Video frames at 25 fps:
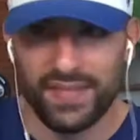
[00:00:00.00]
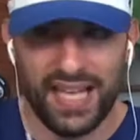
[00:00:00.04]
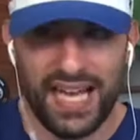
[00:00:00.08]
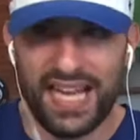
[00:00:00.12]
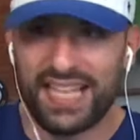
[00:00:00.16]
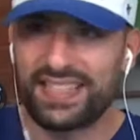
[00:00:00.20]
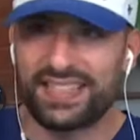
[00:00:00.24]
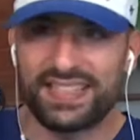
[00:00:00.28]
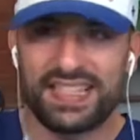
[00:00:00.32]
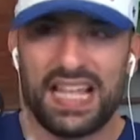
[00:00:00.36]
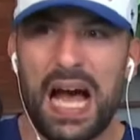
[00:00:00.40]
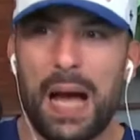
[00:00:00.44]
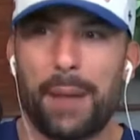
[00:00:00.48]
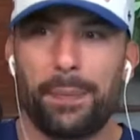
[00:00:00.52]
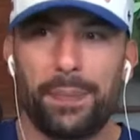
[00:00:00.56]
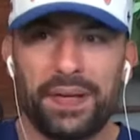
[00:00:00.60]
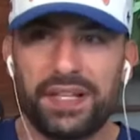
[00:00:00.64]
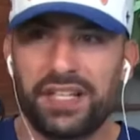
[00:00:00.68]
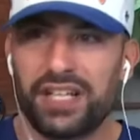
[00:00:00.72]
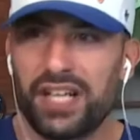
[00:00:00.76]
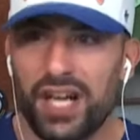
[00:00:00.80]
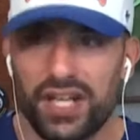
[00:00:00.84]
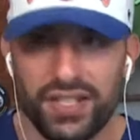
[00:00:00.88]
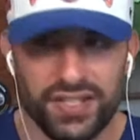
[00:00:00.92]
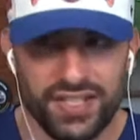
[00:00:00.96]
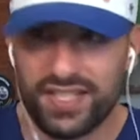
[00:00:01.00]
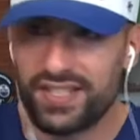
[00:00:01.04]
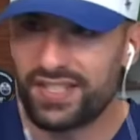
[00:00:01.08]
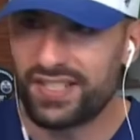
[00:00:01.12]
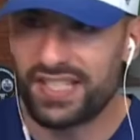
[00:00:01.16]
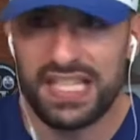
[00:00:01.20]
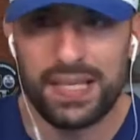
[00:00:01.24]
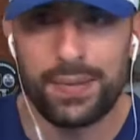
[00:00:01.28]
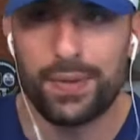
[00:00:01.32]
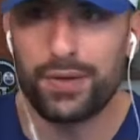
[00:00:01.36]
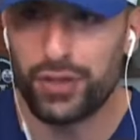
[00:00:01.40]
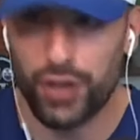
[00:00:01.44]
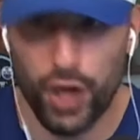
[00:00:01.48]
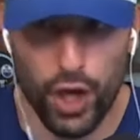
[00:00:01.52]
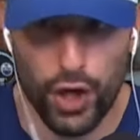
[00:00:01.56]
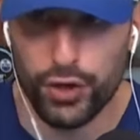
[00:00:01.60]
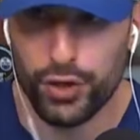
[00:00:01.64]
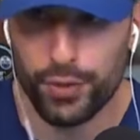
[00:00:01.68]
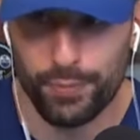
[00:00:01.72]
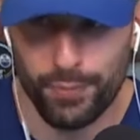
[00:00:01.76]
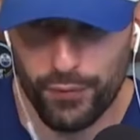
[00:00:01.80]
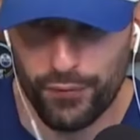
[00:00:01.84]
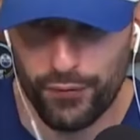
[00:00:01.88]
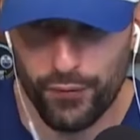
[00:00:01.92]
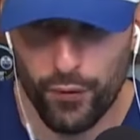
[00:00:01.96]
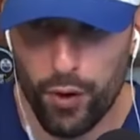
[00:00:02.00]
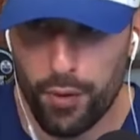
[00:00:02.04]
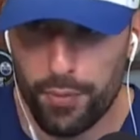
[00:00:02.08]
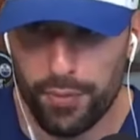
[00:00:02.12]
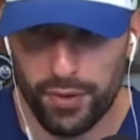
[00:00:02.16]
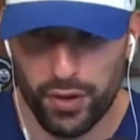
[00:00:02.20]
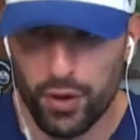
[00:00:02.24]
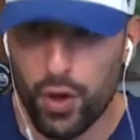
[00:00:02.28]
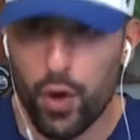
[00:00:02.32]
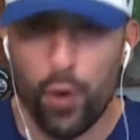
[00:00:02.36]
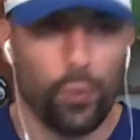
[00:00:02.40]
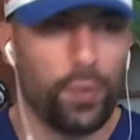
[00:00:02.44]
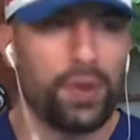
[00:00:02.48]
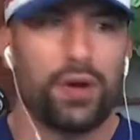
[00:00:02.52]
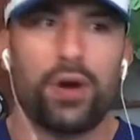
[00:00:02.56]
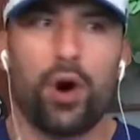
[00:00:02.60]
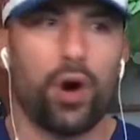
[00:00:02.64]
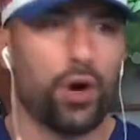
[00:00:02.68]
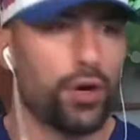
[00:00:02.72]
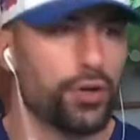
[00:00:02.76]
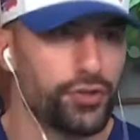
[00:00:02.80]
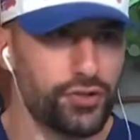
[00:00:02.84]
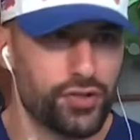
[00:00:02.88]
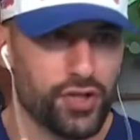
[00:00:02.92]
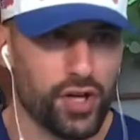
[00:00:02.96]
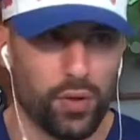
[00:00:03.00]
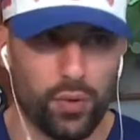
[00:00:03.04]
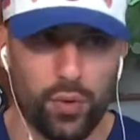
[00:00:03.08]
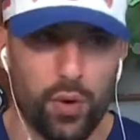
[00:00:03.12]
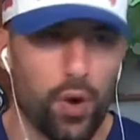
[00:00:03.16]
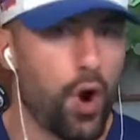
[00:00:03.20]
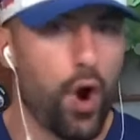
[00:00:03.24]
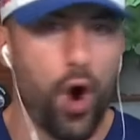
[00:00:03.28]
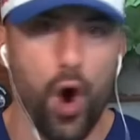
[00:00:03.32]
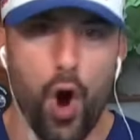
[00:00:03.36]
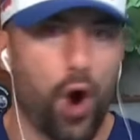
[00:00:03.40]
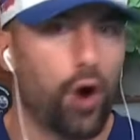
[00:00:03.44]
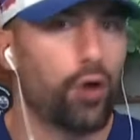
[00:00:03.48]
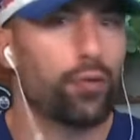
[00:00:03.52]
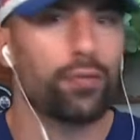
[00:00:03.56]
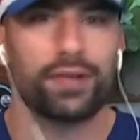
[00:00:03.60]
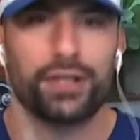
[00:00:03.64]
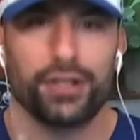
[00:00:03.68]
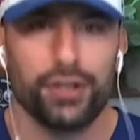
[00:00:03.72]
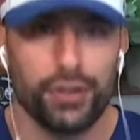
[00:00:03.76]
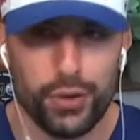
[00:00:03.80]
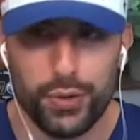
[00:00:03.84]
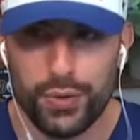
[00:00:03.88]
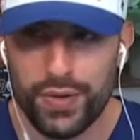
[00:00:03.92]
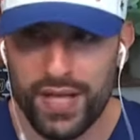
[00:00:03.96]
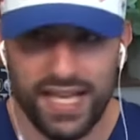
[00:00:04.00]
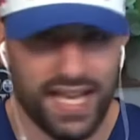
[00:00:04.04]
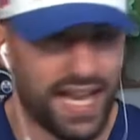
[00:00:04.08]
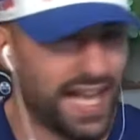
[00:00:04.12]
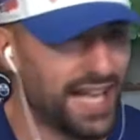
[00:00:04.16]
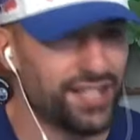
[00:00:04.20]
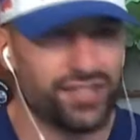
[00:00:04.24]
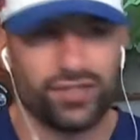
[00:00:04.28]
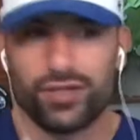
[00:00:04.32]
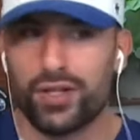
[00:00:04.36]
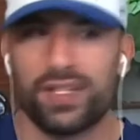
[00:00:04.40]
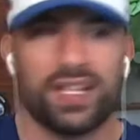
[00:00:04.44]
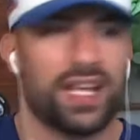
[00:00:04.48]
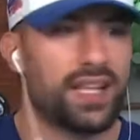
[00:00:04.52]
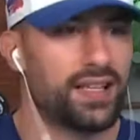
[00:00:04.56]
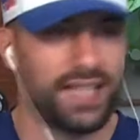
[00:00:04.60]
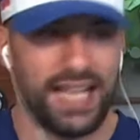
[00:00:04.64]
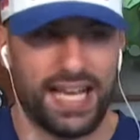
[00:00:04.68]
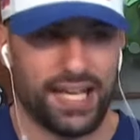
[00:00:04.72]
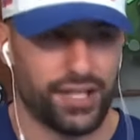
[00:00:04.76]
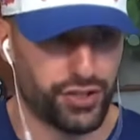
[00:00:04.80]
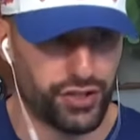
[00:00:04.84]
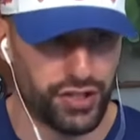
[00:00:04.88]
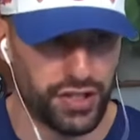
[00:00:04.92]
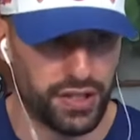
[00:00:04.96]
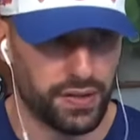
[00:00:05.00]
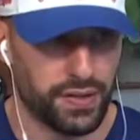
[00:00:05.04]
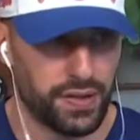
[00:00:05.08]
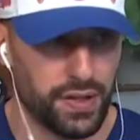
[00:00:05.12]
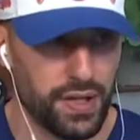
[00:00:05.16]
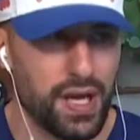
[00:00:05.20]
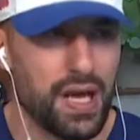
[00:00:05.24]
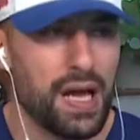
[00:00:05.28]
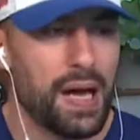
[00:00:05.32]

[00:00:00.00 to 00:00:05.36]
It's not because his team is underperforming. We also already knew that and saw that last year.